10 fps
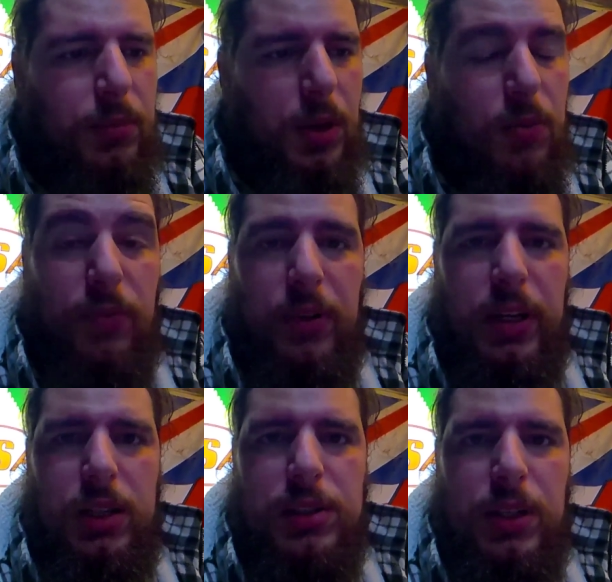
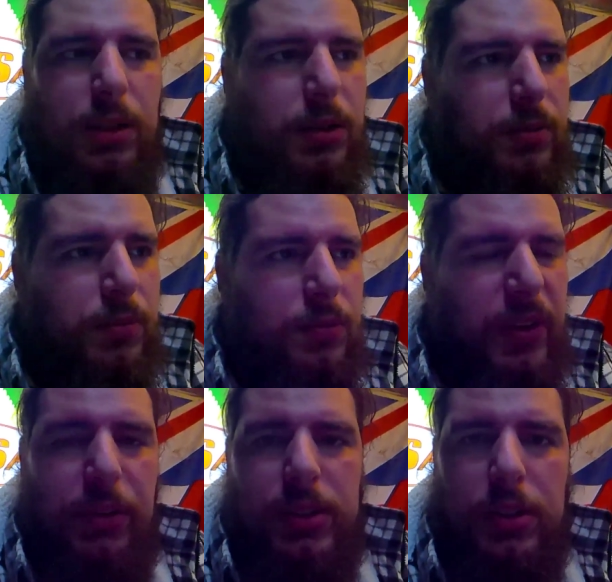Hopefully I'll see you
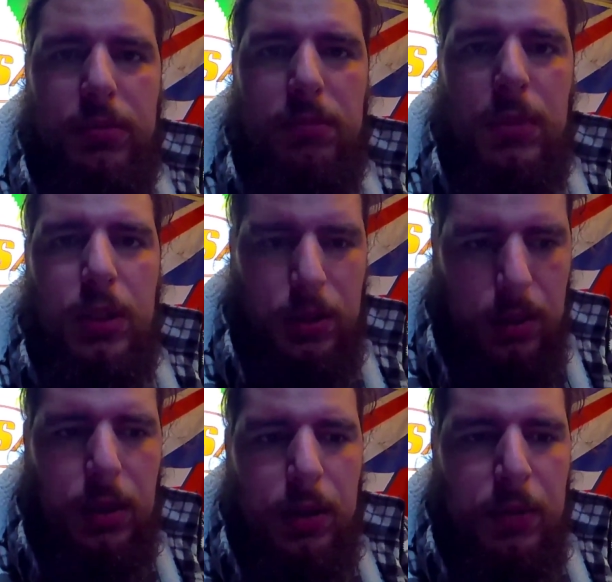very soon.
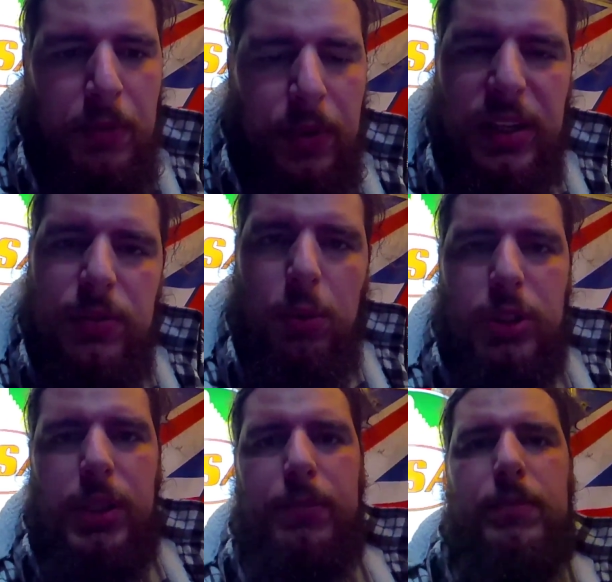Thanks for
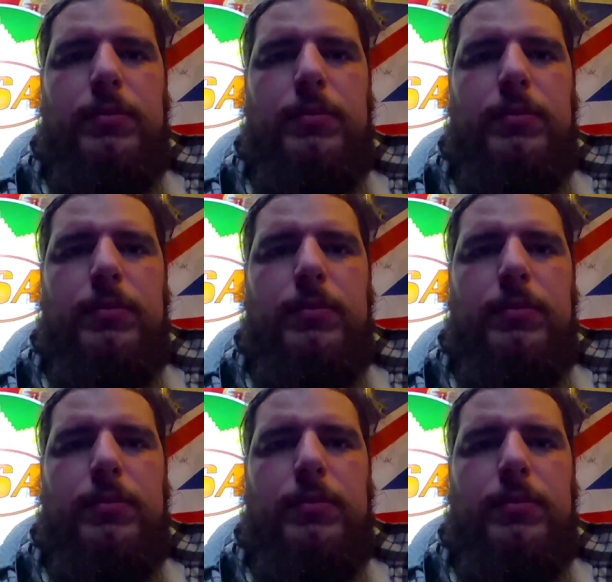watching.